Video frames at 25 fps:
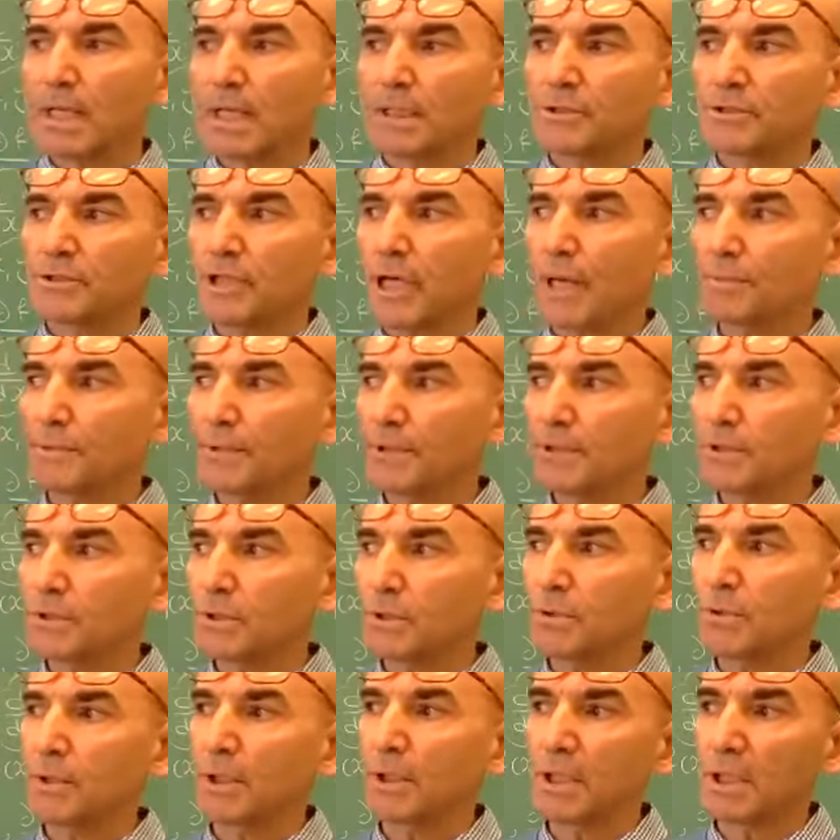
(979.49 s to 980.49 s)
chapter
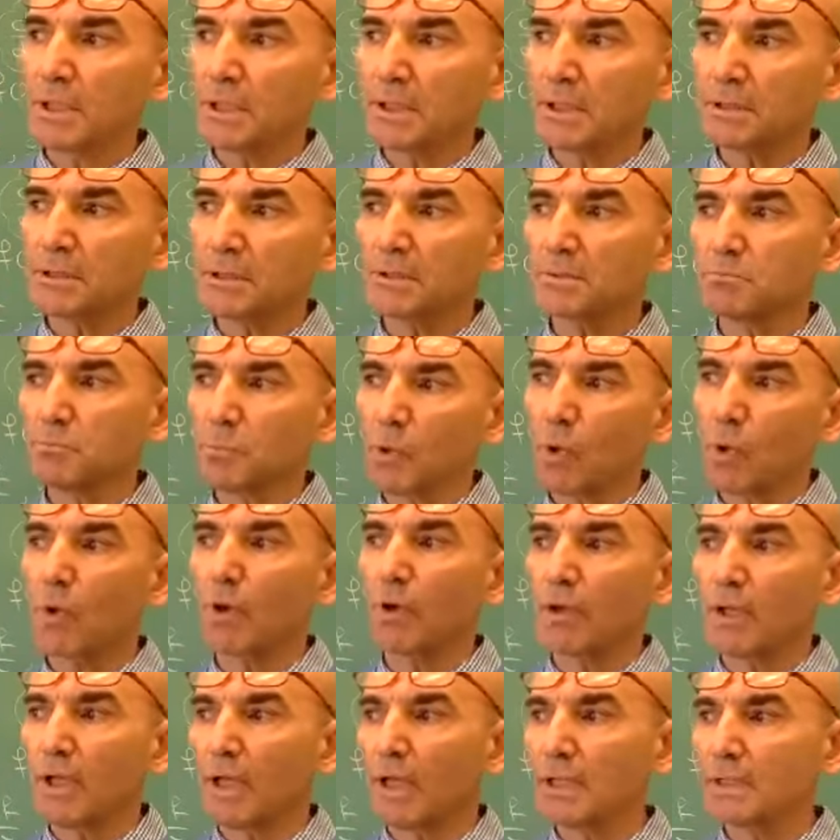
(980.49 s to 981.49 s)
2 is more
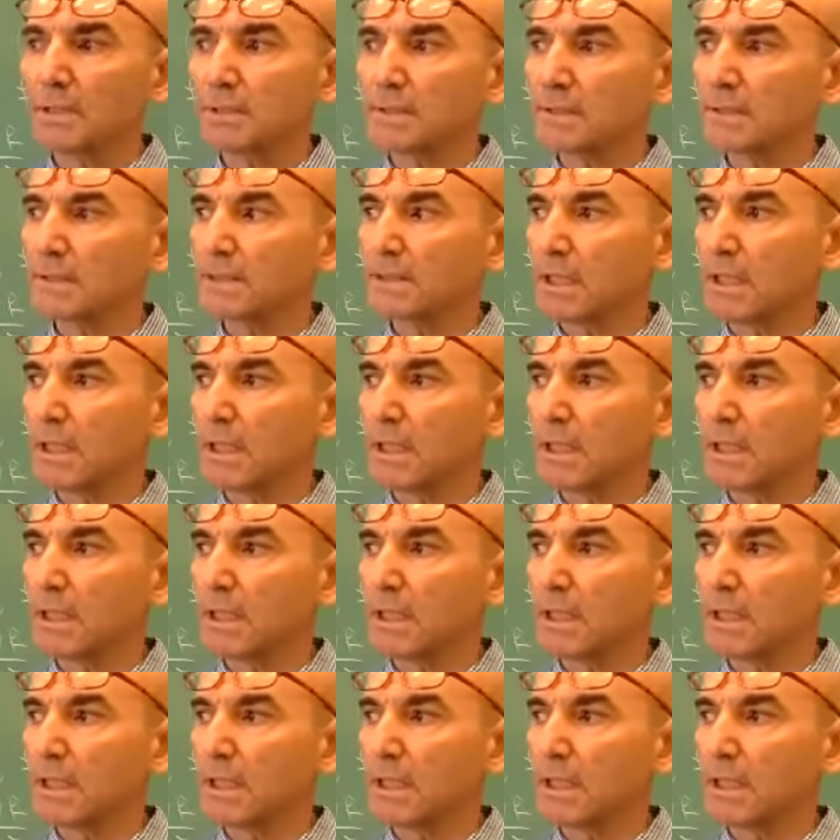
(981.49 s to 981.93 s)
or less,